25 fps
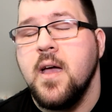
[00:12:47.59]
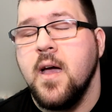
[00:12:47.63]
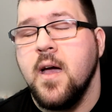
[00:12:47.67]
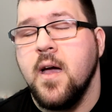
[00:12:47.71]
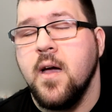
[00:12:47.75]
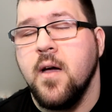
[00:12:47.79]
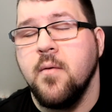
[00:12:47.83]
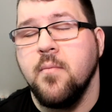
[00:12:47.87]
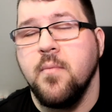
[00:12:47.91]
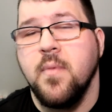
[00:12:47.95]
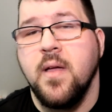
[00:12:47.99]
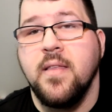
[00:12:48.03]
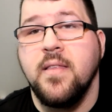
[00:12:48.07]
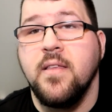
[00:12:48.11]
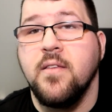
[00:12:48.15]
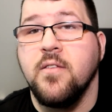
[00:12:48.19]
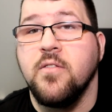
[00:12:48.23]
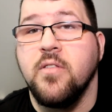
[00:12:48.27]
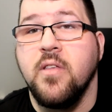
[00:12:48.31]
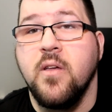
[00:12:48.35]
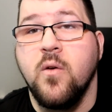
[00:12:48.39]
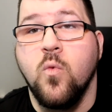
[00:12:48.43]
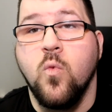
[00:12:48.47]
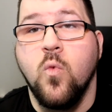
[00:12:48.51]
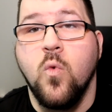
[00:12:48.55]
Um, it
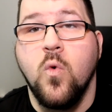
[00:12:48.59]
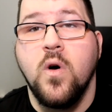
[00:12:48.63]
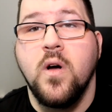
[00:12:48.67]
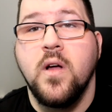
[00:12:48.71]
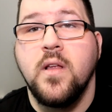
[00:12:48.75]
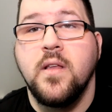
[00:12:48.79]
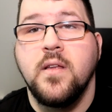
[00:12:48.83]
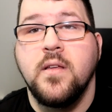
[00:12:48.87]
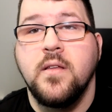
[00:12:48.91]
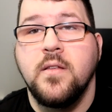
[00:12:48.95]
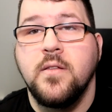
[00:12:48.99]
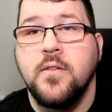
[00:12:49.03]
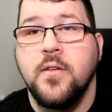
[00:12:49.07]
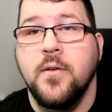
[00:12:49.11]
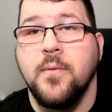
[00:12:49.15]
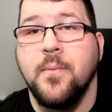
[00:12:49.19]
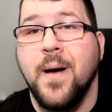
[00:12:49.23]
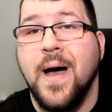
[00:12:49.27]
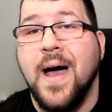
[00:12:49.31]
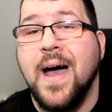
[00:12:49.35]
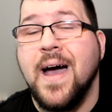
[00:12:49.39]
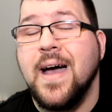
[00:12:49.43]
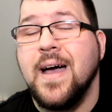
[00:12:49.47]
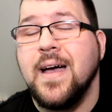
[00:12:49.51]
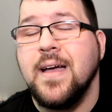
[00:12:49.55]
is the one to
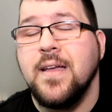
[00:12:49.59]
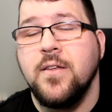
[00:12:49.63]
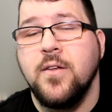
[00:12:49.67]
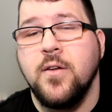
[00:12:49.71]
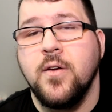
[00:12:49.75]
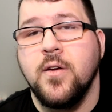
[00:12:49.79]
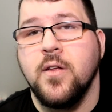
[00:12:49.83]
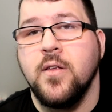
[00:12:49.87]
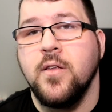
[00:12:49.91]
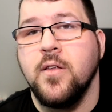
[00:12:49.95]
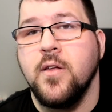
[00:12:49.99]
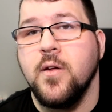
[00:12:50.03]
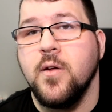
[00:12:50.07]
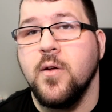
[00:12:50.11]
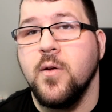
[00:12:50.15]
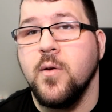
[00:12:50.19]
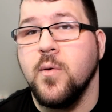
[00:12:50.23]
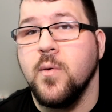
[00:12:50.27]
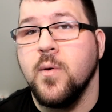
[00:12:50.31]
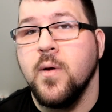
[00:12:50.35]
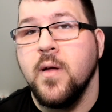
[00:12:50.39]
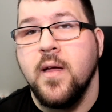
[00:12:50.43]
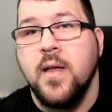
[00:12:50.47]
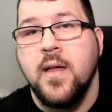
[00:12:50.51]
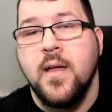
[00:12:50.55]
buy. You can
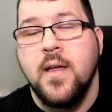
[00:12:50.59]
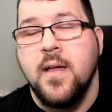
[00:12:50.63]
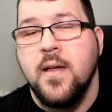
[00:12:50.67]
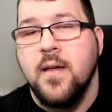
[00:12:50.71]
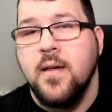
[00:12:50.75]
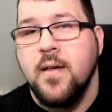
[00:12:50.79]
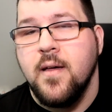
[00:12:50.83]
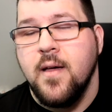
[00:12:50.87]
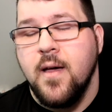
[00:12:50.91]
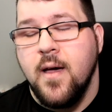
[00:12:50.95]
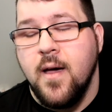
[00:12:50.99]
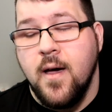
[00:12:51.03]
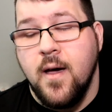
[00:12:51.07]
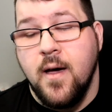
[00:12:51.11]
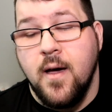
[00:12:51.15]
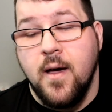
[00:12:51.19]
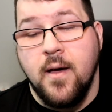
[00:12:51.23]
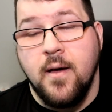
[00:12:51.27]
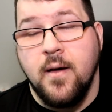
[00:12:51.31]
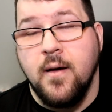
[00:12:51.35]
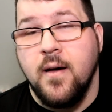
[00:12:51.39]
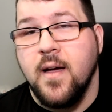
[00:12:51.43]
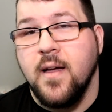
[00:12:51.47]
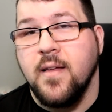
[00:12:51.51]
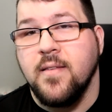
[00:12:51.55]
do,
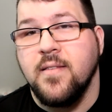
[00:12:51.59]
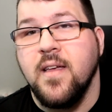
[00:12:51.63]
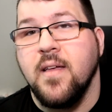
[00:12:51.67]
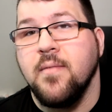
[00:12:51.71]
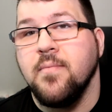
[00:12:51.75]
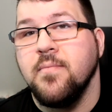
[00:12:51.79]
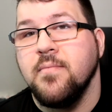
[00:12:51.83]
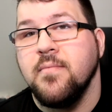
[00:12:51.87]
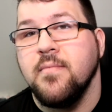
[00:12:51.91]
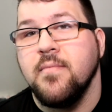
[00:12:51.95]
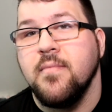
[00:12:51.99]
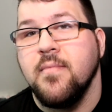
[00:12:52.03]
uh, like I said,